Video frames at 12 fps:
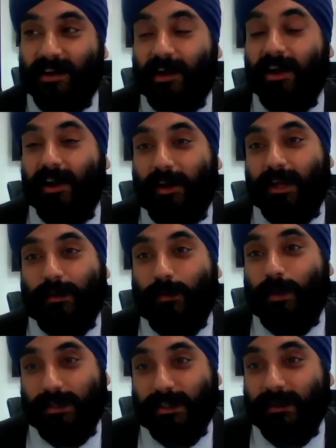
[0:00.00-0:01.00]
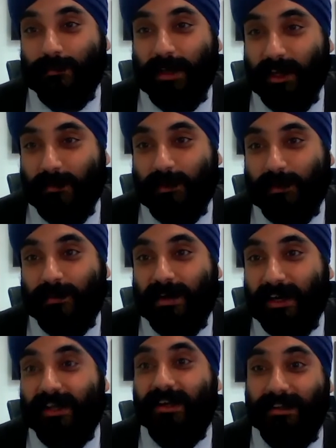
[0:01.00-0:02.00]
I like watching people
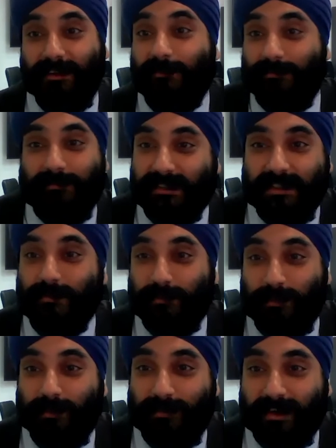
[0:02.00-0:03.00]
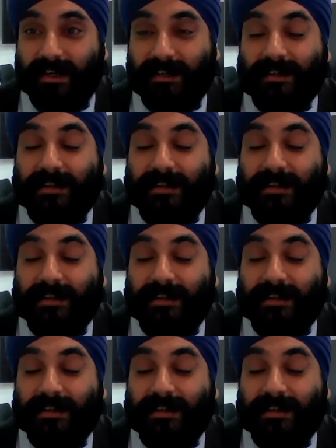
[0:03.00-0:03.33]
learn. Simple, right?